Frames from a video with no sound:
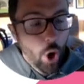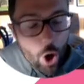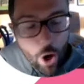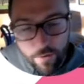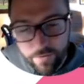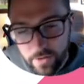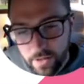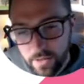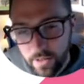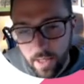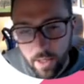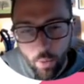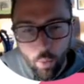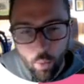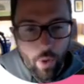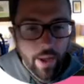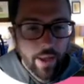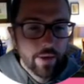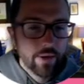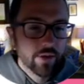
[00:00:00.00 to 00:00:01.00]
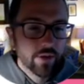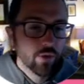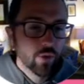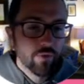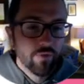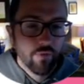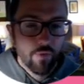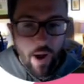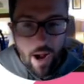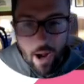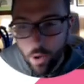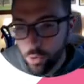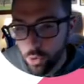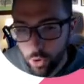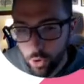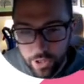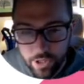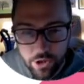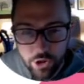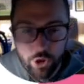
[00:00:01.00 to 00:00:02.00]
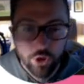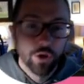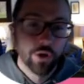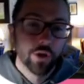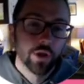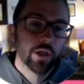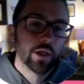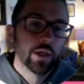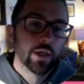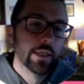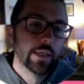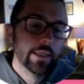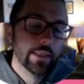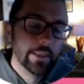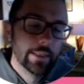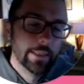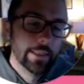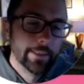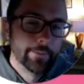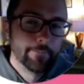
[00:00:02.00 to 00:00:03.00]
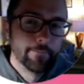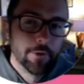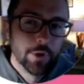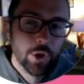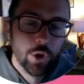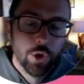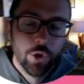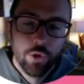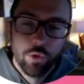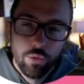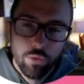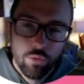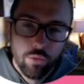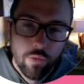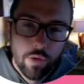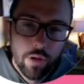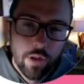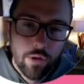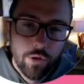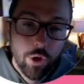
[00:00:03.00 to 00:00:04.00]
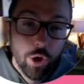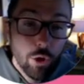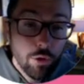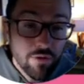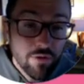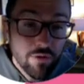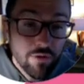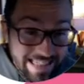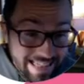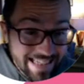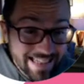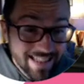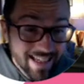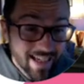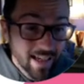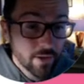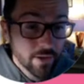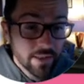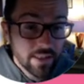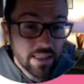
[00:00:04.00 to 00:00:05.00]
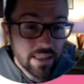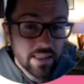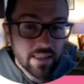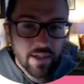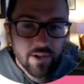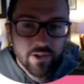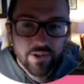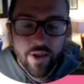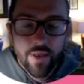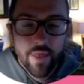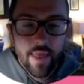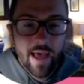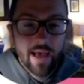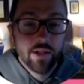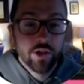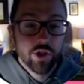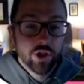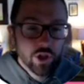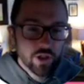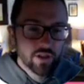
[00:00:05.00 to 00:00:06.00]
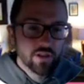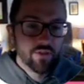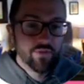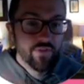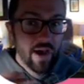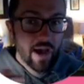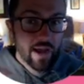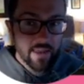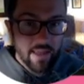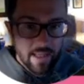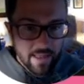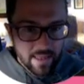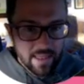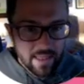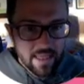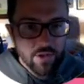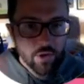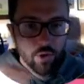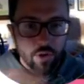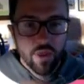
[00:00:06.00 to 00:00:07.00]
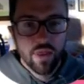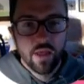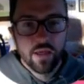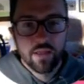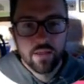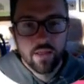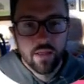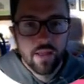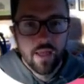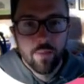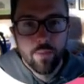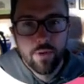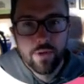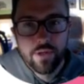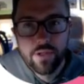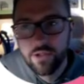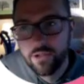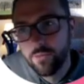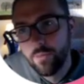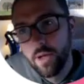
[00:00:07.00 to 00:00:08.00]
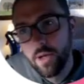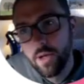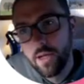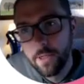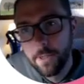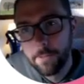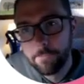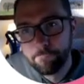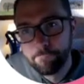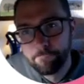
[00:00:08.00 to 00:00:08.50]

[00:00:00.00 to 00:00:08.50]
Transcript: often they went or for how long it took. So no details on that, just the fact that these are the things that they participated in.